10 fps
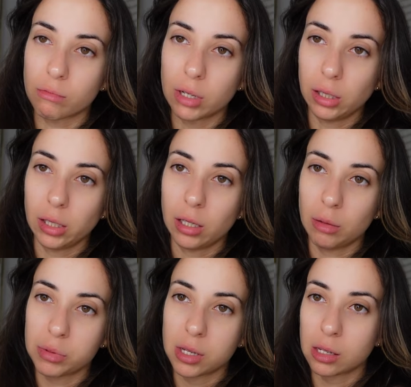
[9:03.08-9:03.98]
really
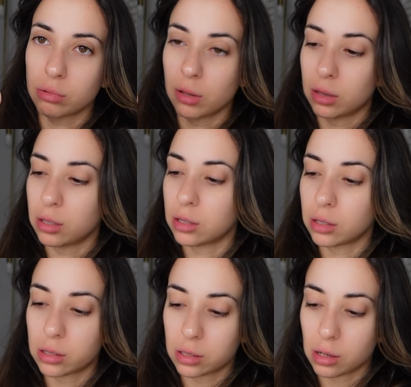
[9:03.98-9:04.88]
obsessed with
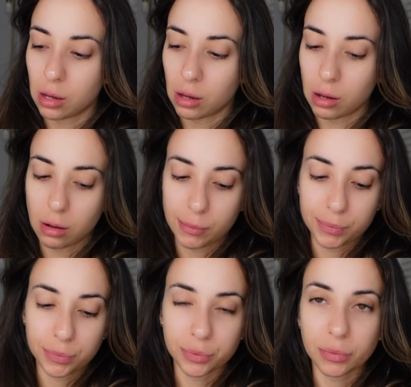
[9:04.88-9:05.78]
this
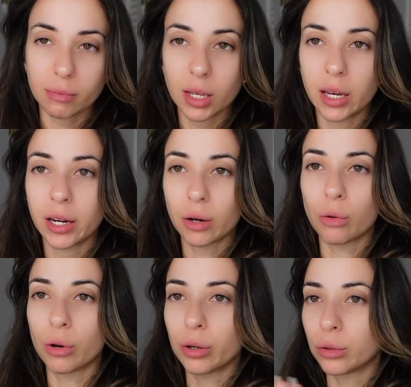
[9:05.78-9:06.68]
um, hair
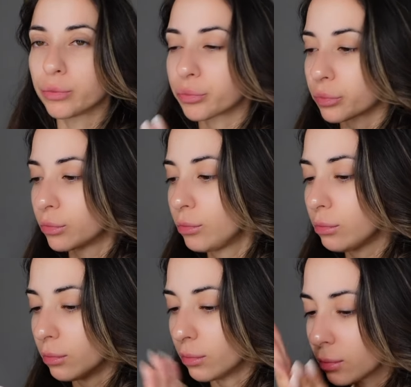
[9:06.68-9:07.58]
oil
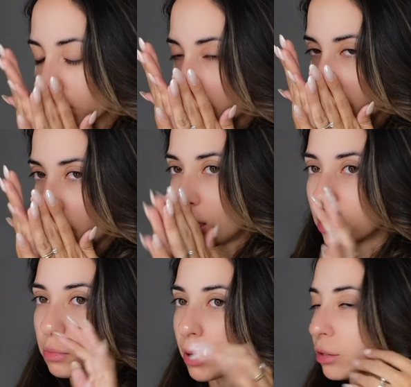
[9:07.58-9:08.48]
and
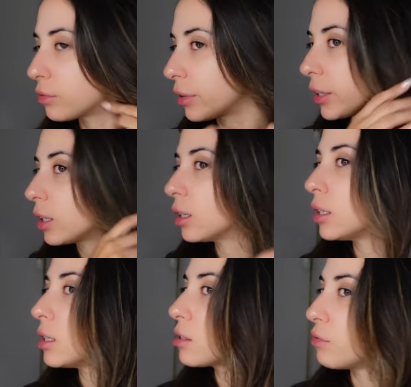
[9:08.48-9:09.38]
it smells very
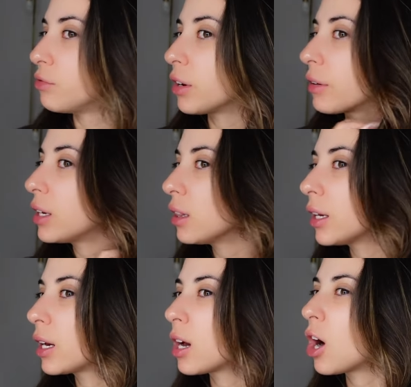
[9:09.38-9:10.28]
good. It's very
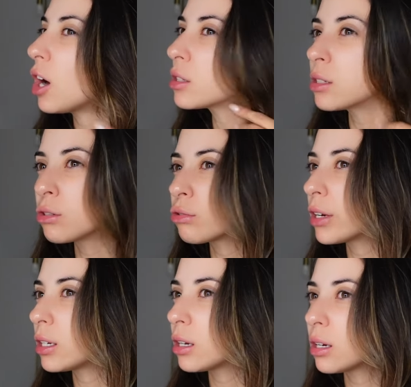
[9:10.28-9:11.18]
like
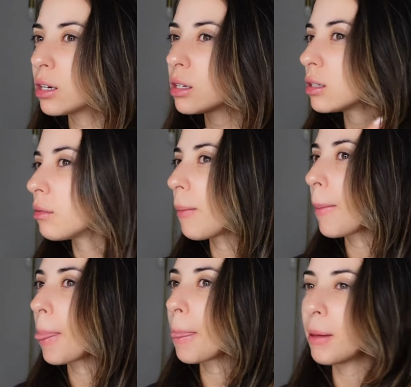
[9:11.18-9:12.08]
concentrated
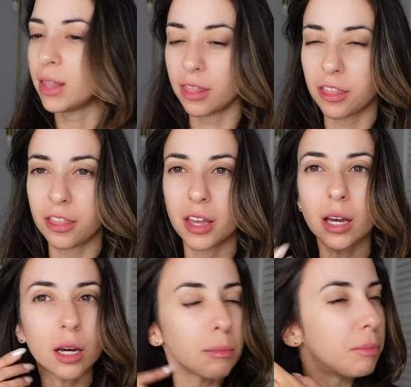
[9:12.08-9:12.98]
and
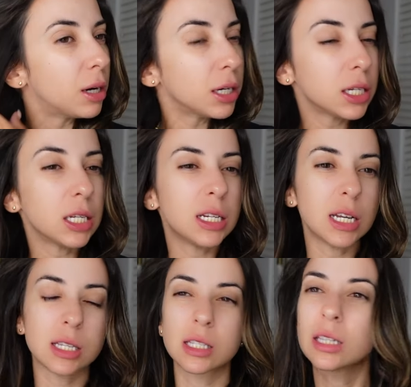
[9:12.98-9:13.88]
thick, but it
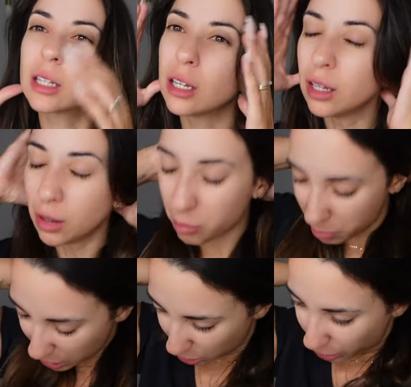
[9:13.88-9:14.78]
doesn't
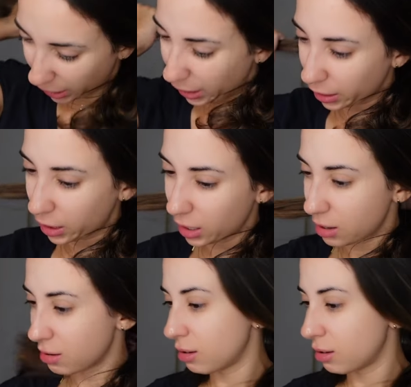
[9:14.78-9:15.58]
make your hair